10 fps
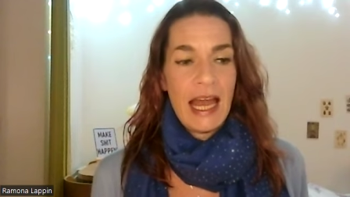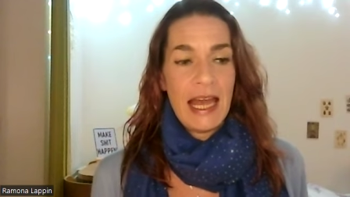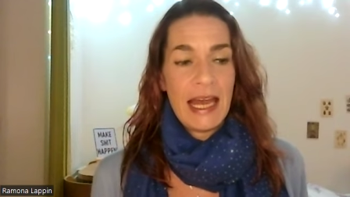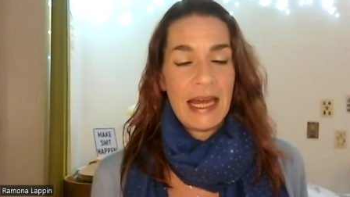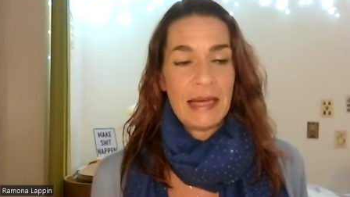
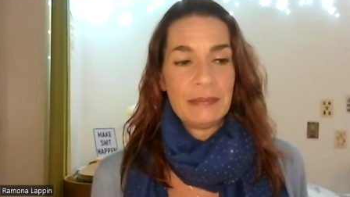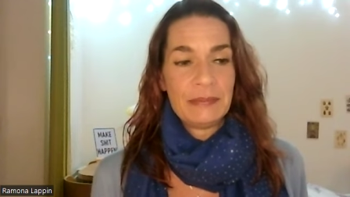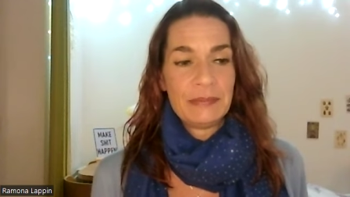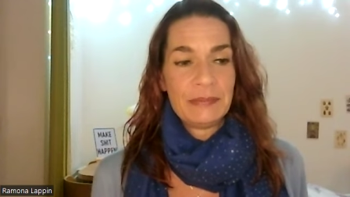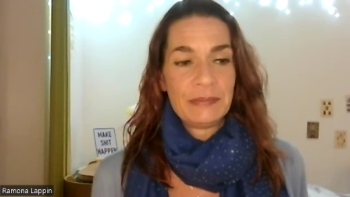
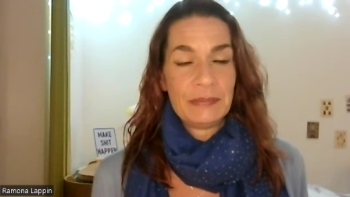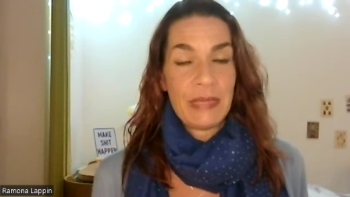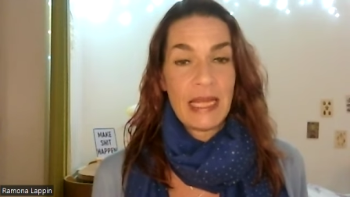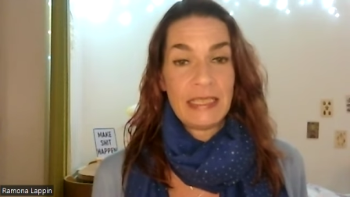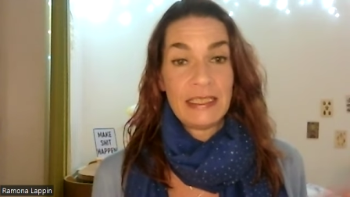Um,
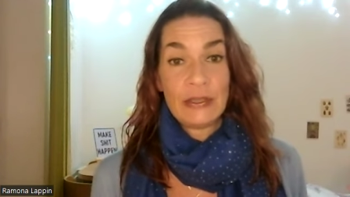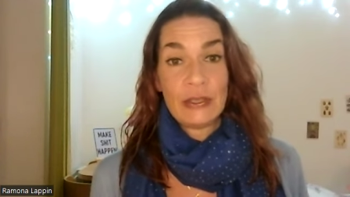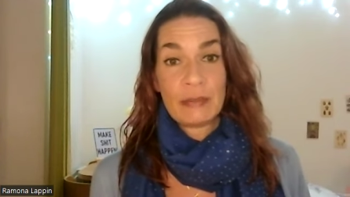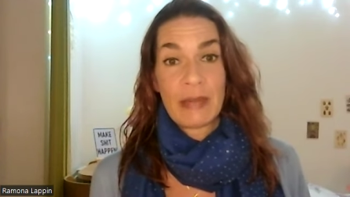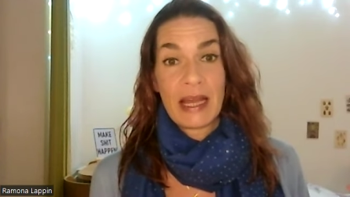plenty
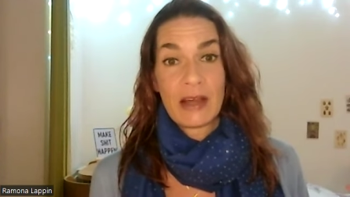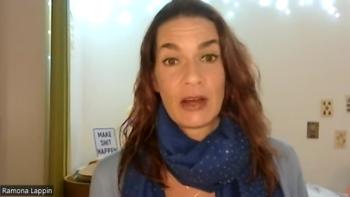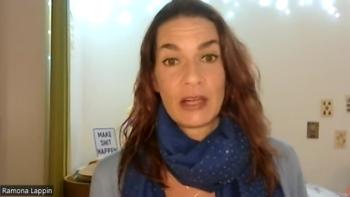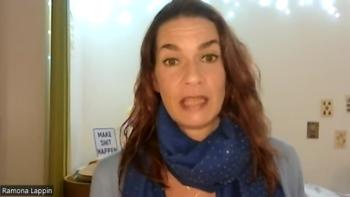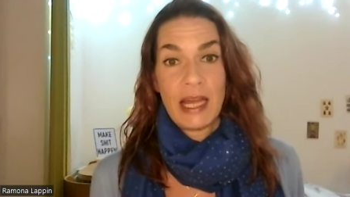to look back
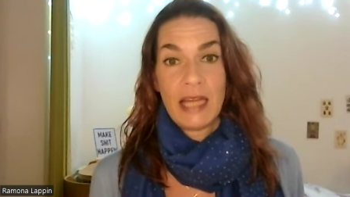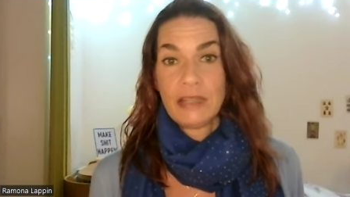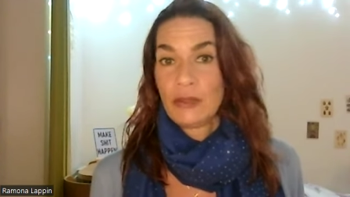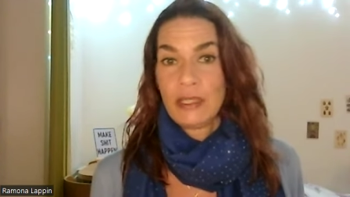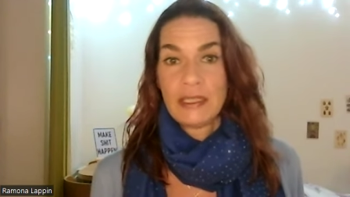on.
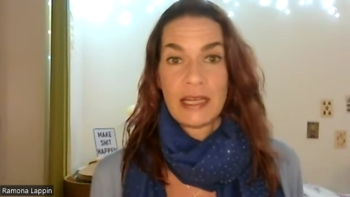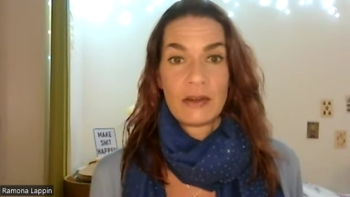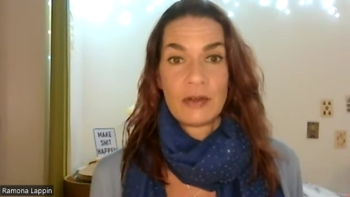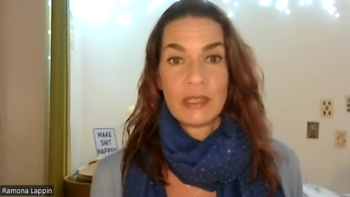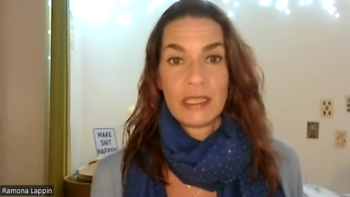And truly, there
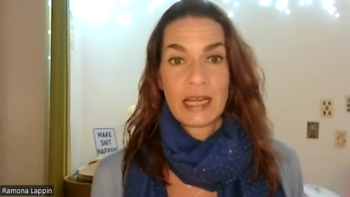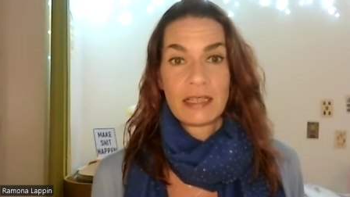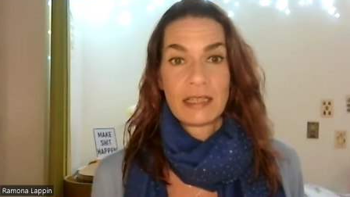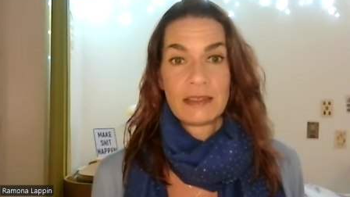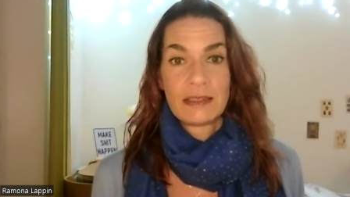are golden
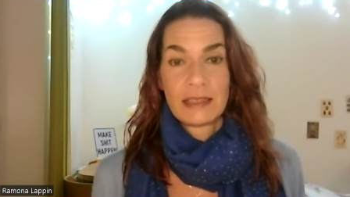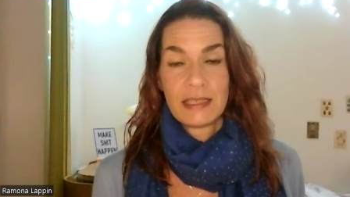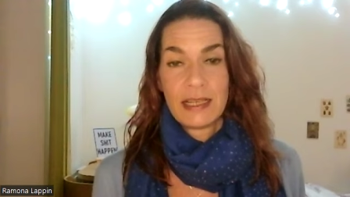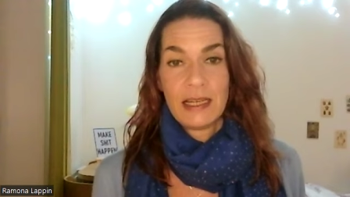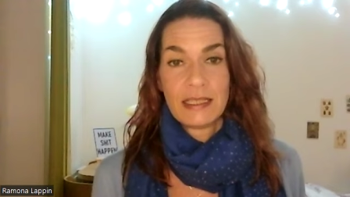nuggets,
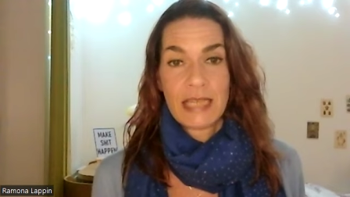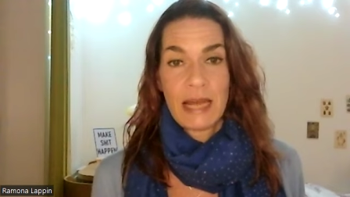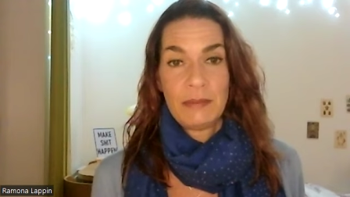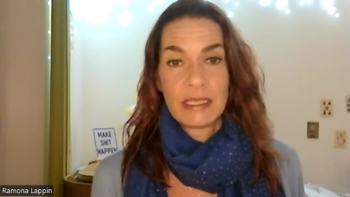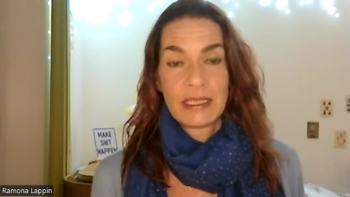
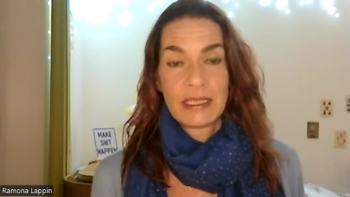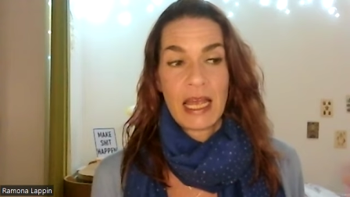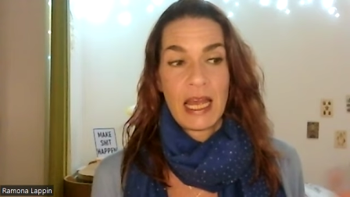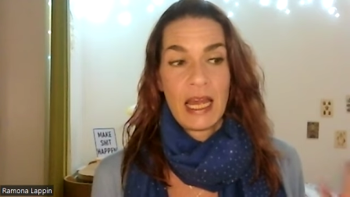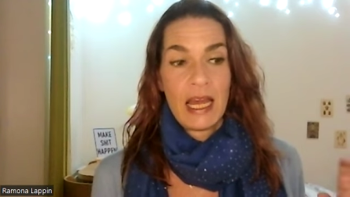
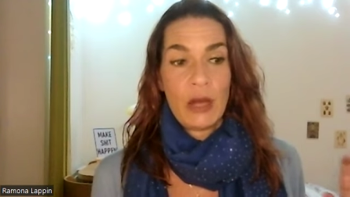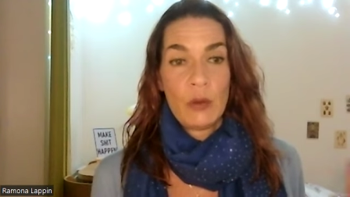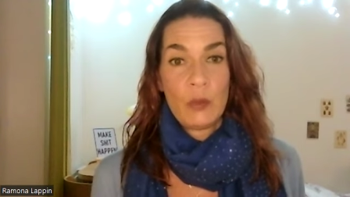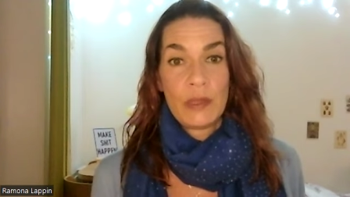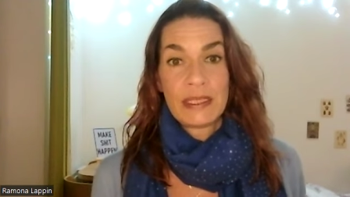timeless
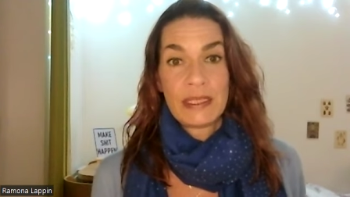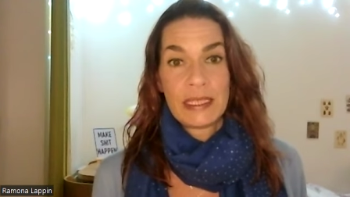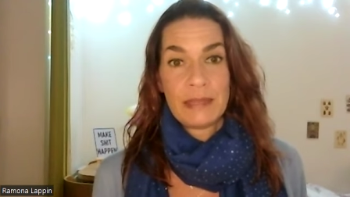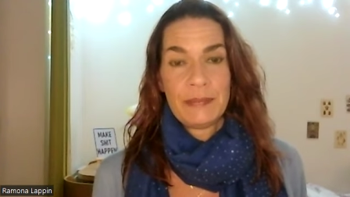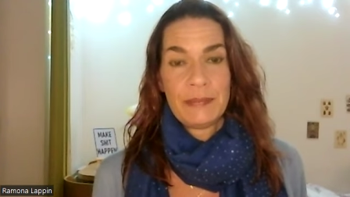
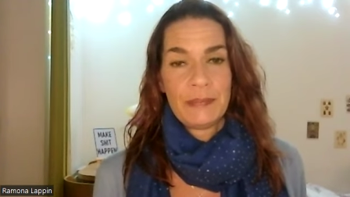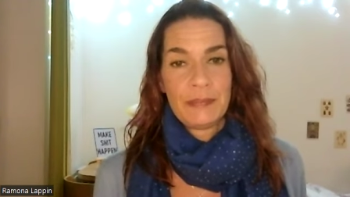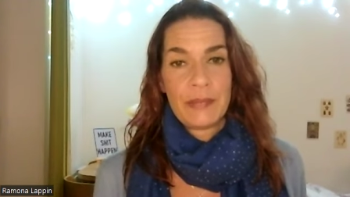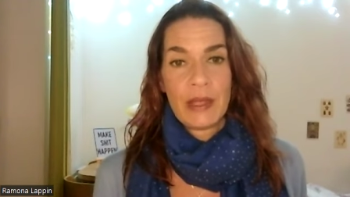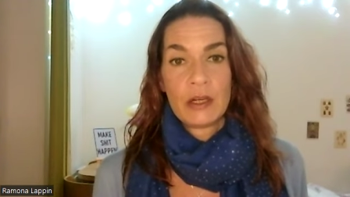wisdom
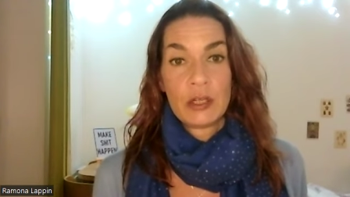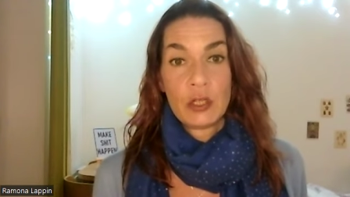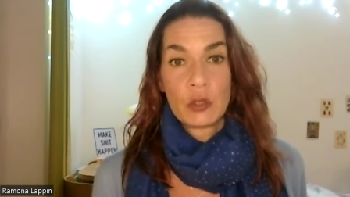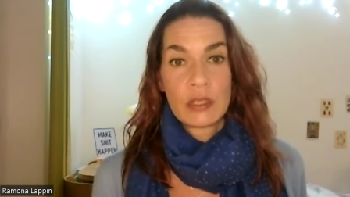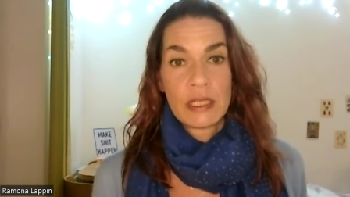
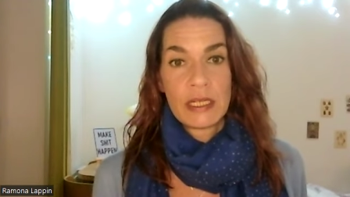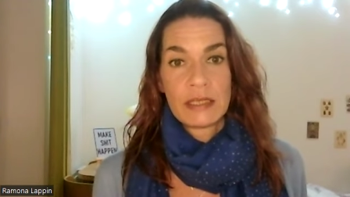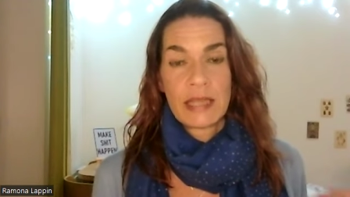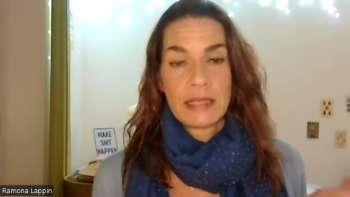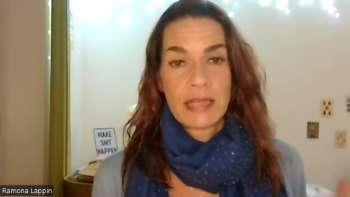
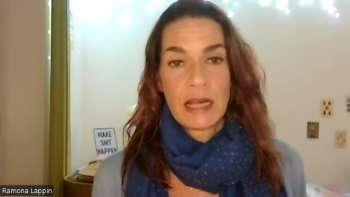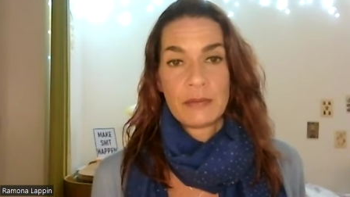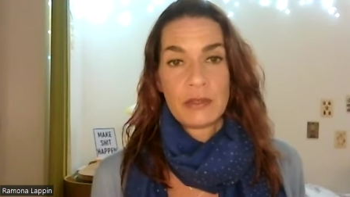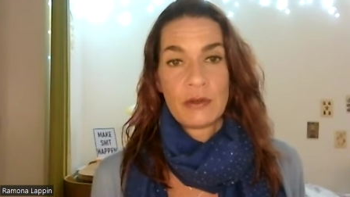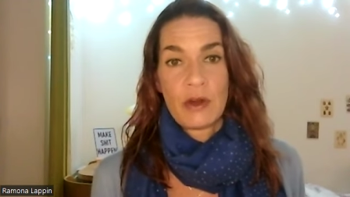gnosis that
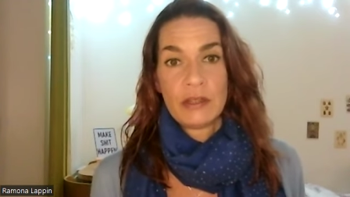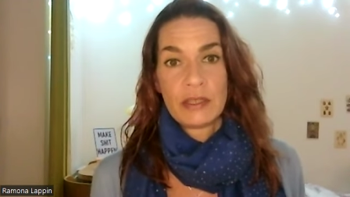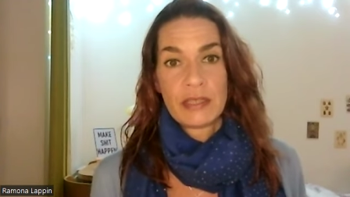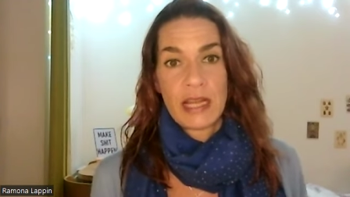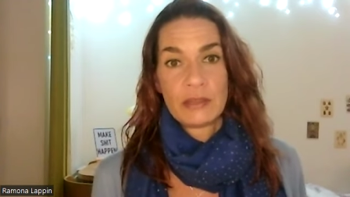helps you on
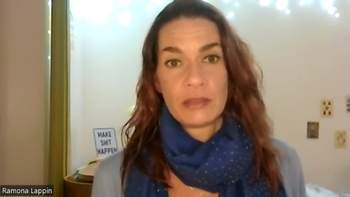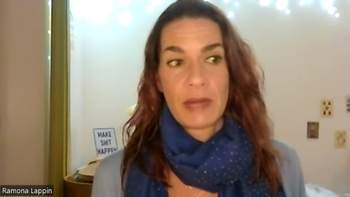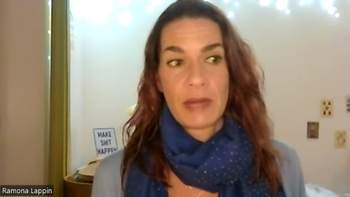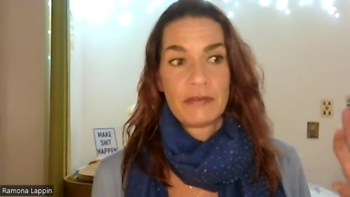your ascension